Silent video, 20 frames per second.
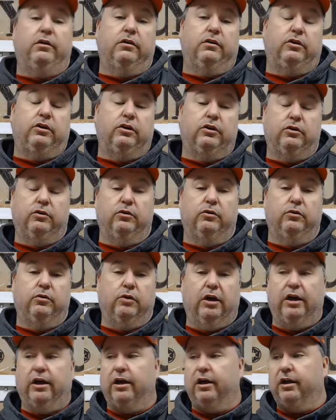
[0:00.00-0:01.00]

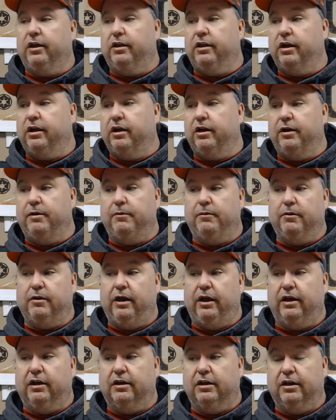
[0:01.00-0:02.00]
to there
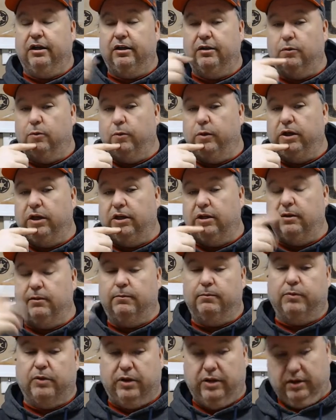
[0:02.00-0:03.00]
and click Wii,
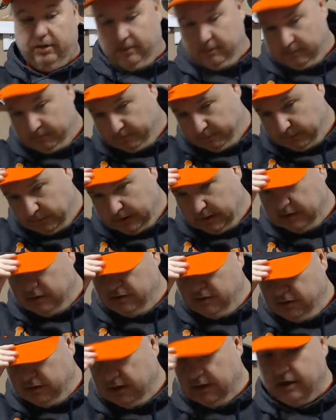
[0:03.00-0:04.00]
but I
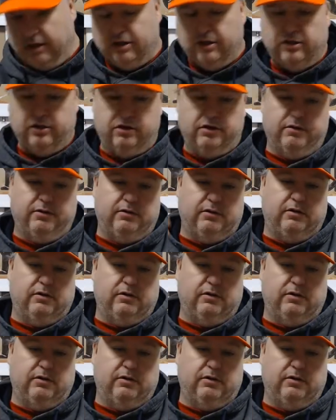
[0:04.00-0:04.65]
do get a